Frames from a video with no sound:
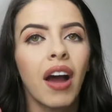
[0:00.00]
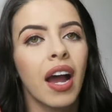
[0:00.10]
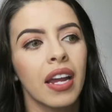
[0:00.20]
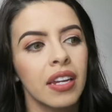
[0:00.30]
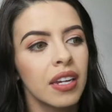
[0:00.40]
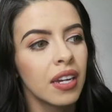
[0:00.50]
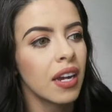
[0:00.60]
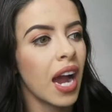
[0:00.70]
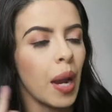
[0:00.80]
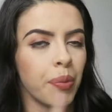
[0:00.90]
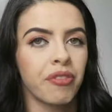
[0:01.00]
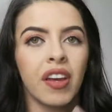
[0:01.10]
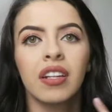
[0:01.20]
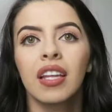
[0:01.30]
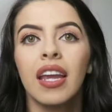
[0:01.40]
I
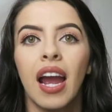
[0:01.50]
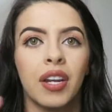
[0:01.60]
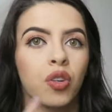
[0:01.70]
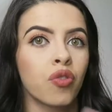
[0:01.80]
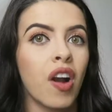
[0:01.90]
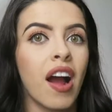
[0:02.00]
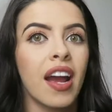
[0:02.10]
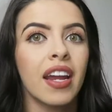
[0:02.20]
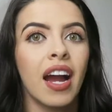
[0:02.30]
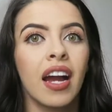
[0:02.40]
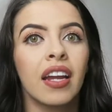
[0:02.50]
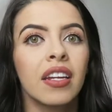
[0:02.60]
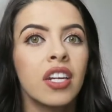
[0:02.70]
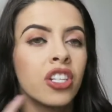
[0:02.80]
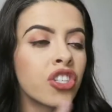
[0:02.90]
hyperventilate, I cry, I
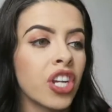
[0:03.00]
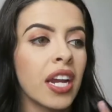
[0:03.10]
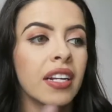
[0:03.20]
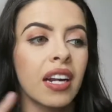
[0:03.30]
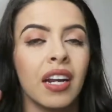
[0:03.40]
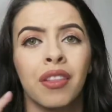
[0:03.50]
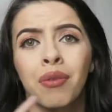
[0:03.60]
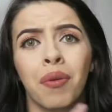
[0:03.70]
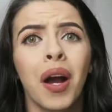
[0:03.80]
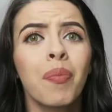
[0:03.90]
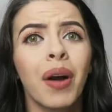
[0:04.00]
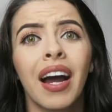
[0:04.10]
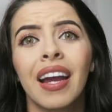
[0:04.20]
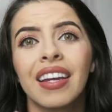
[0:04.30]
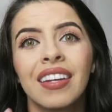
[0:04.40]
shake, I throw up,
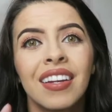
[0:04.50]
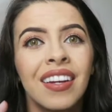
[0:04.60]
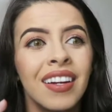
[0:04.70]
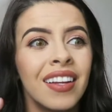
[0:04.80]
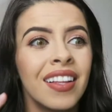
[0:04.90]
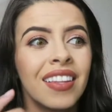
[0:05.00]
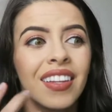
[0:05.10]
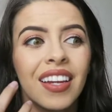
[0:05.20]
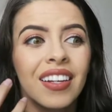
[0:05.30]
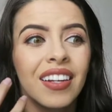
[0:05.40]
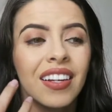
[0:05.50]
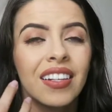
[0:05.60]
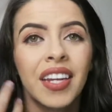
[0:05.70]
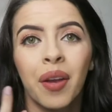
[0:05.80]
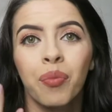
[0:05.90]
I like
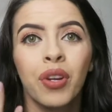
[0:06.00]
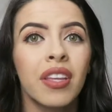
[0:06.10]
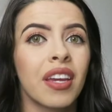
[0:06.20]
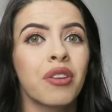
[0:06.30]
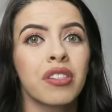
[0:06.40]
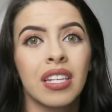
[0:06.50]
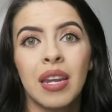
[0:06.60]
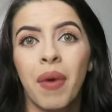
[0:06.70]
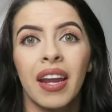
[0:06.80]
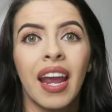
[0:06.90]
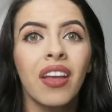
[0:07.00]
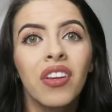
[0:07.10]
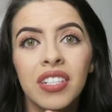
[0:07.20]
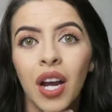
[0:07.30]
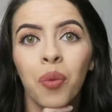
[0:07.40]
can't breathe. I usually need my
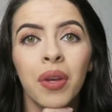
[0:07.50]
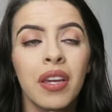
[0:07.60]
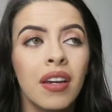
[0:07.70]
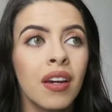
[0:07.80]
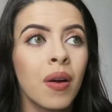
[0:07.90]
inhaler to help me.